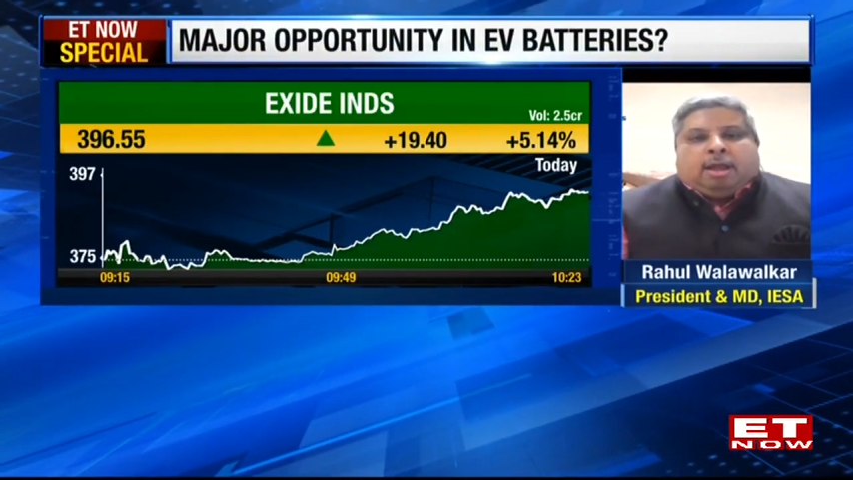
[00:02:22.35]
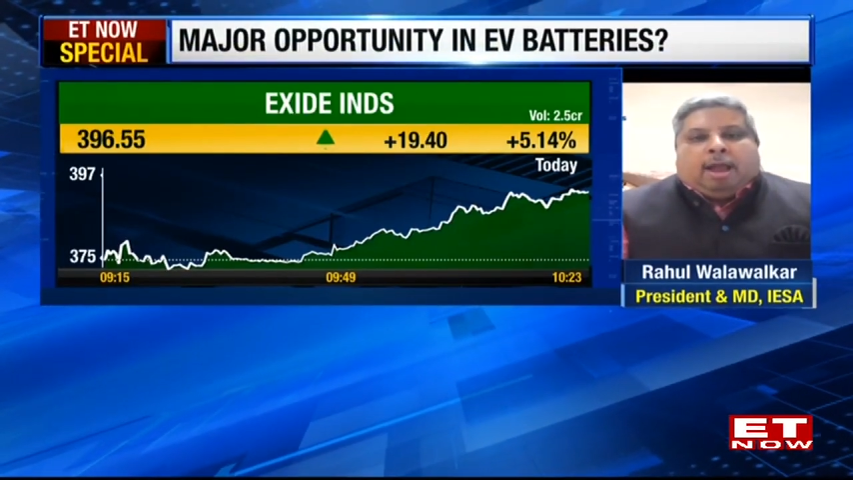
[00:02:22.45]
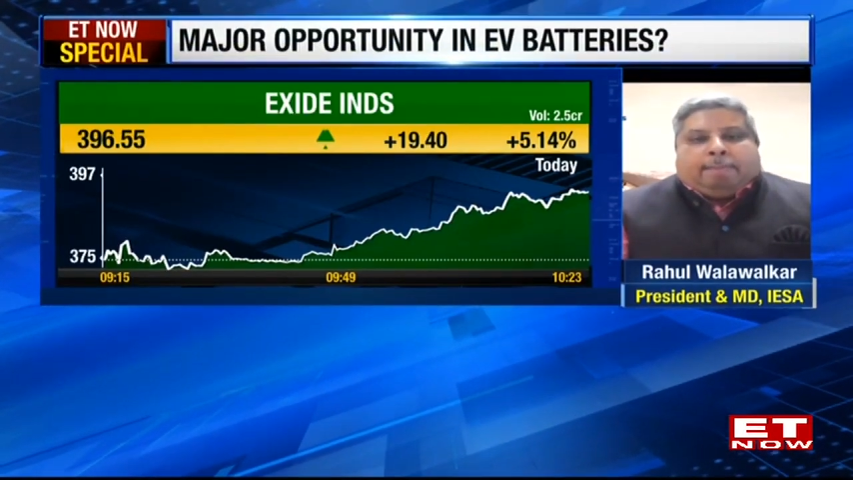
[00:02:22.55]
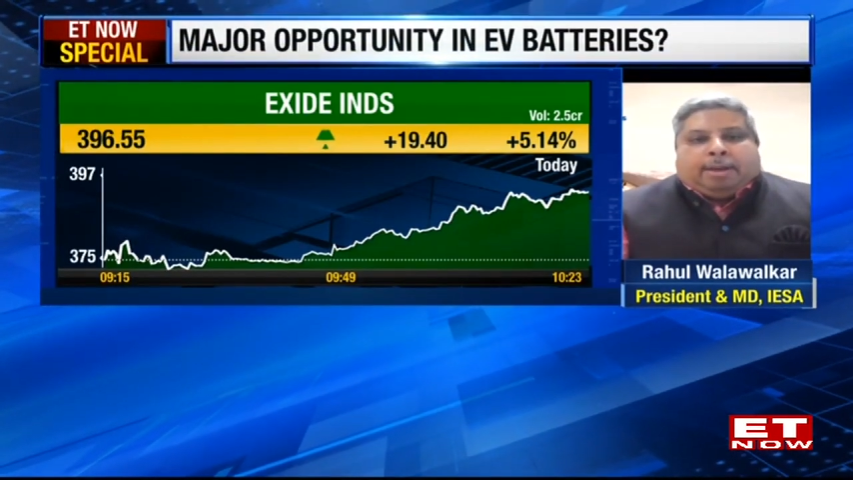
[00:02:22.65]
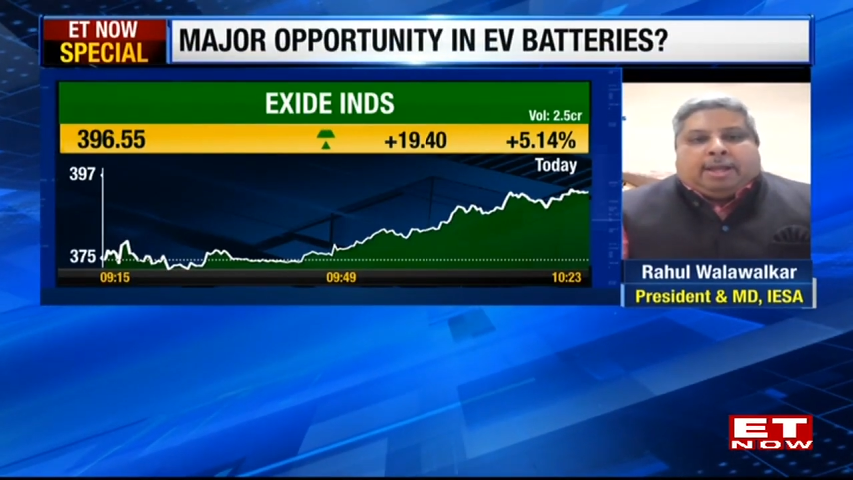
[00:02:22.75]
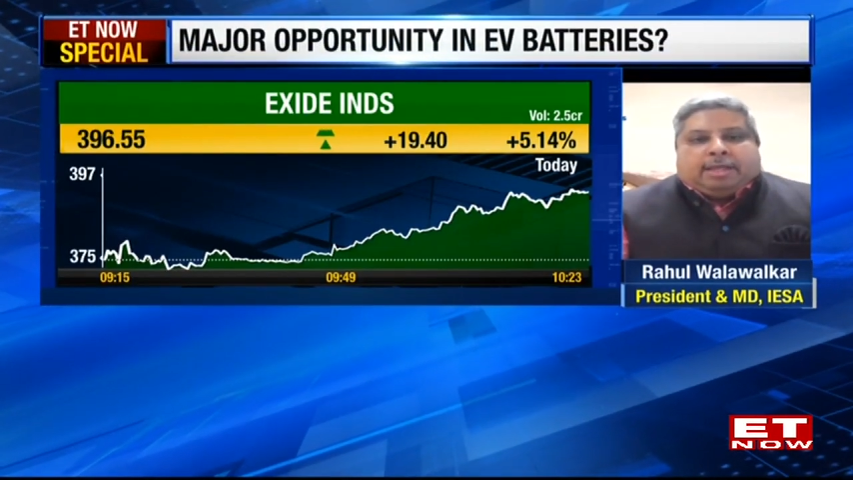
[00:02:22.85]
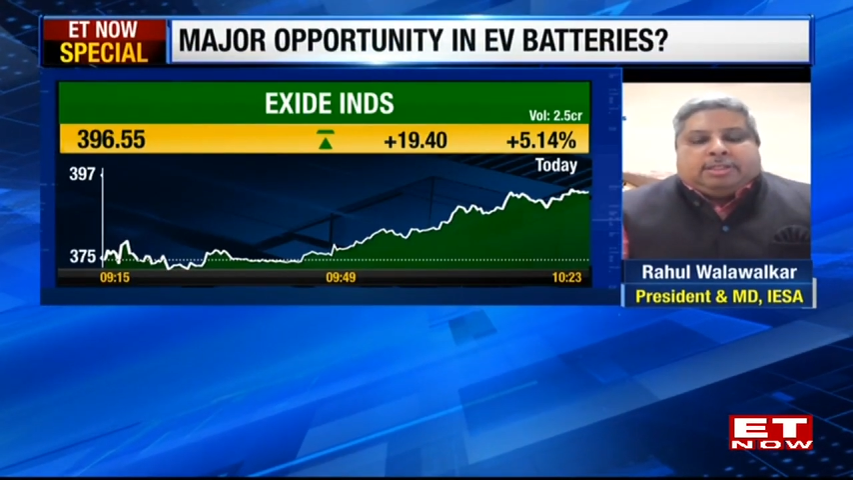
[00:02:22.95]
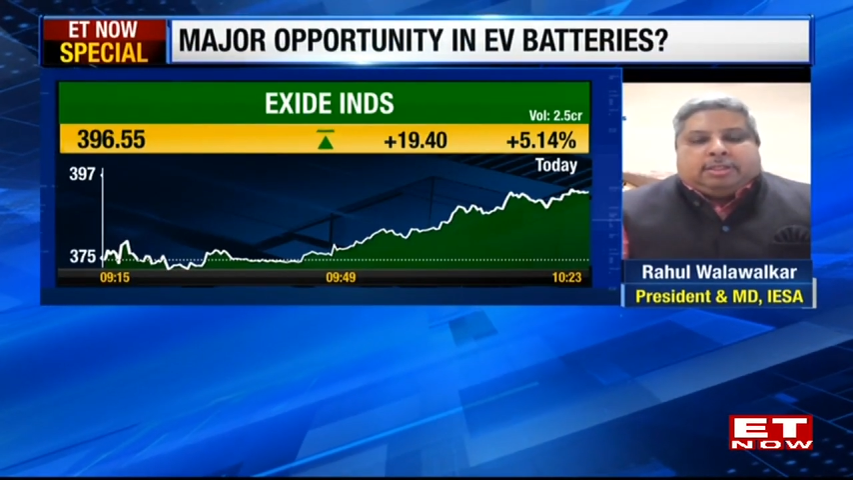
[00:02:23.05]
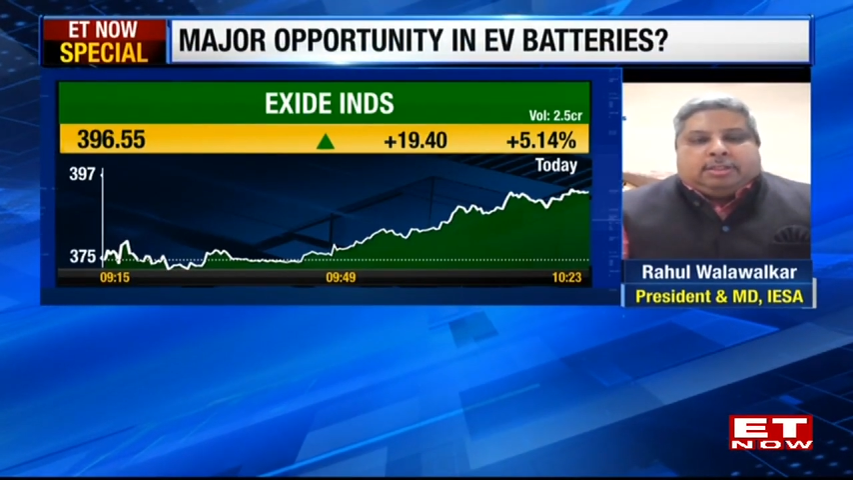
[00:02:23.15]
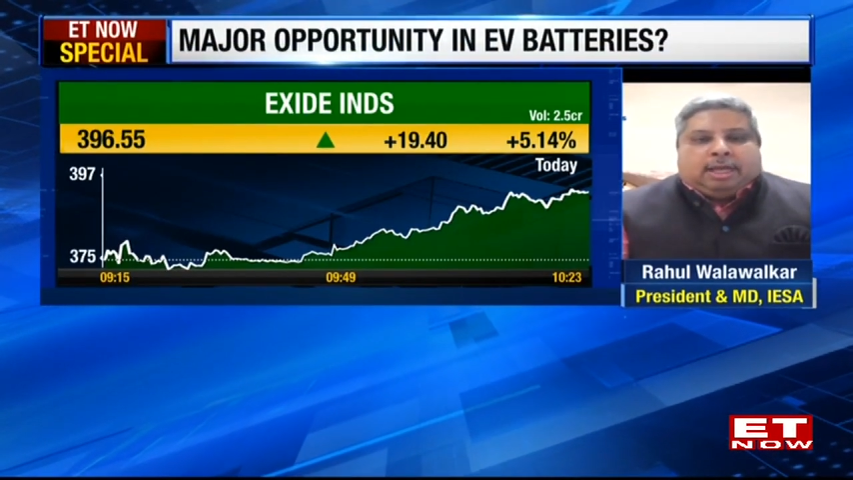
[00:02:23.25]

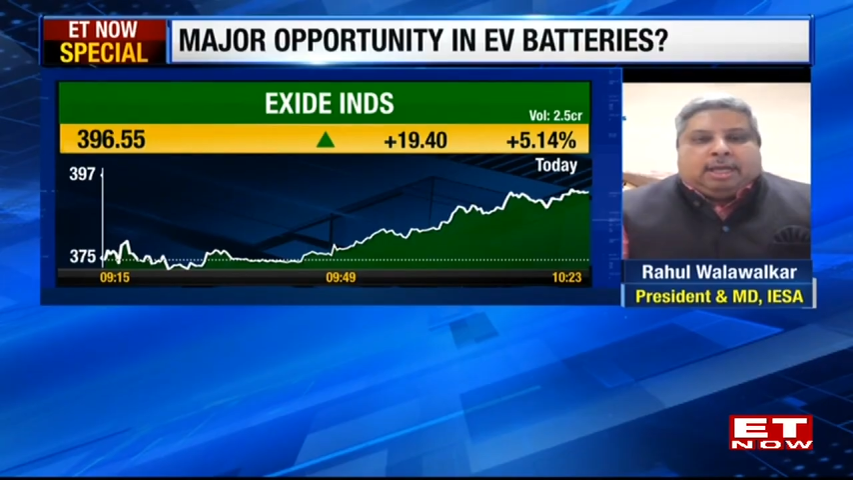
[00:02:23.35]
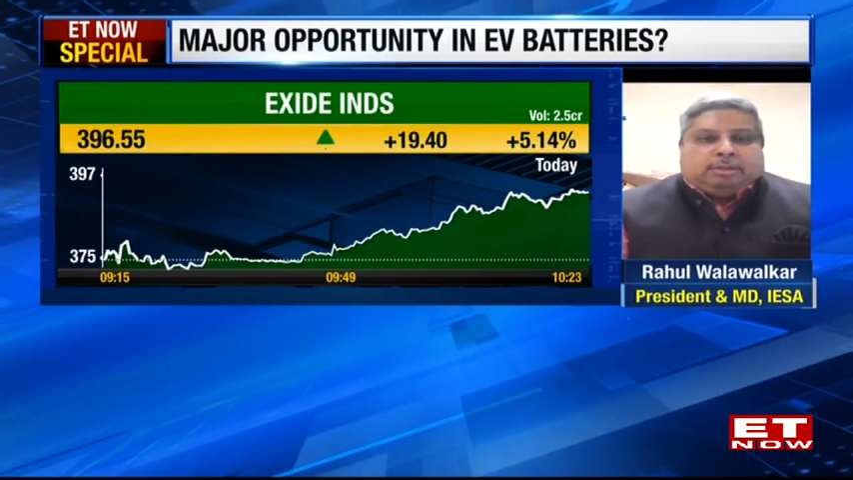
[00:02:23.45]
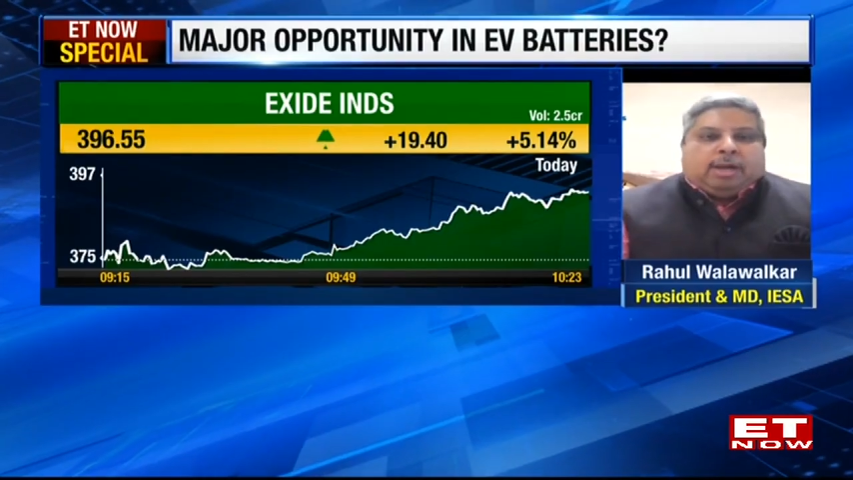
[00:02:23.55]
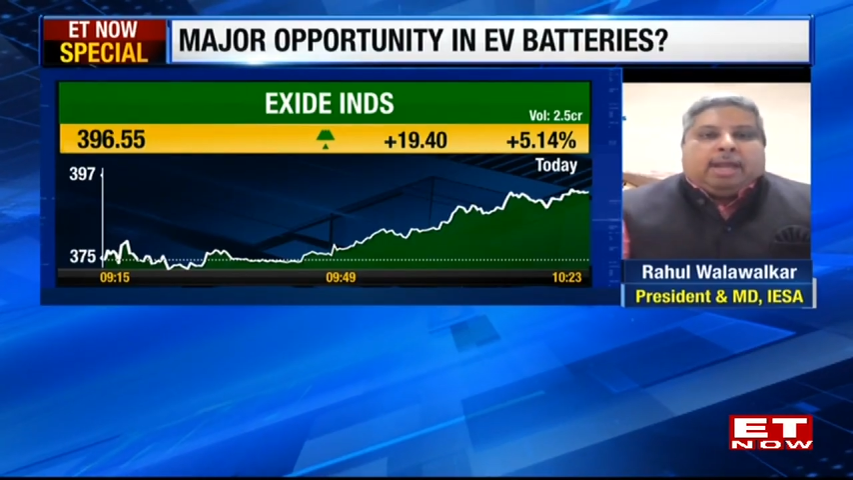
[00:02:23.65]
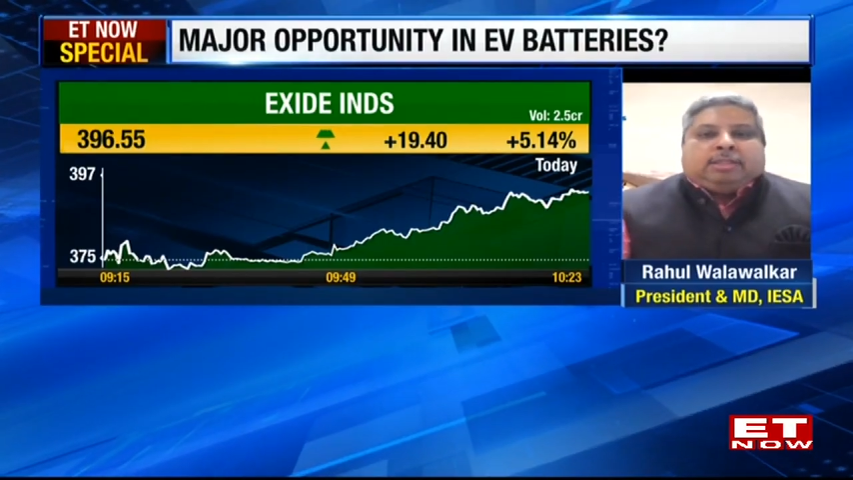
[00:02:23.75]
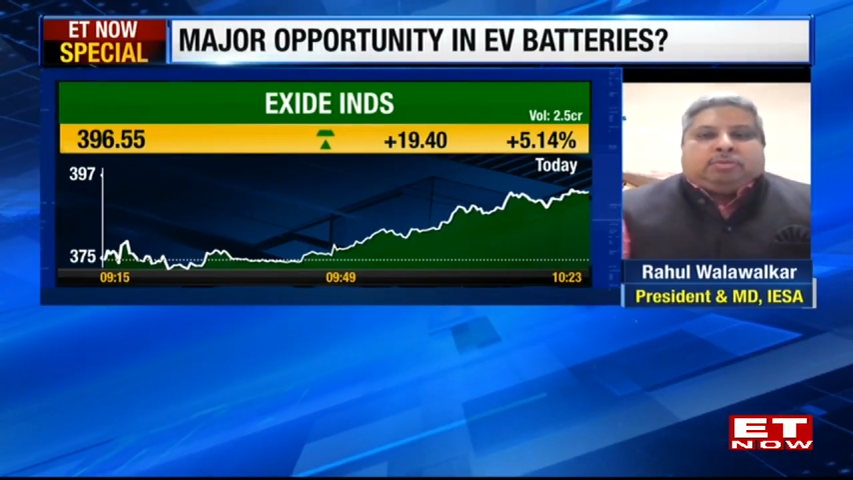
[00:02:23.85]
applications as well as